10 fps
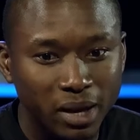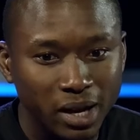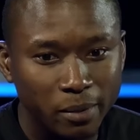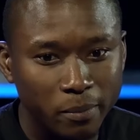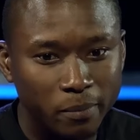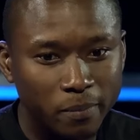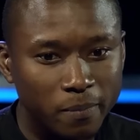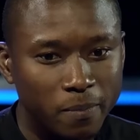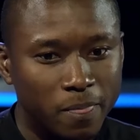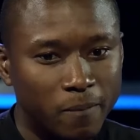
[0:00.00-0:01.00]
Belém,
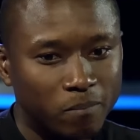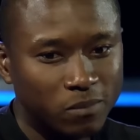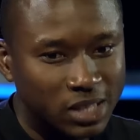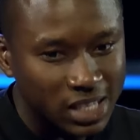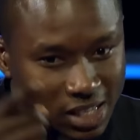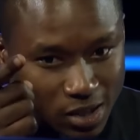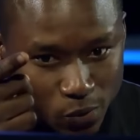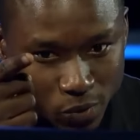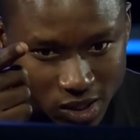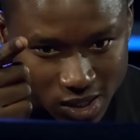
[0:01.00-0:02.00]
the E
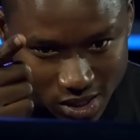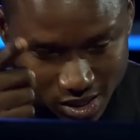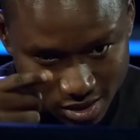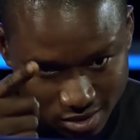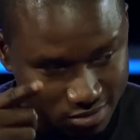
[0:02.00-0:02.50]
with...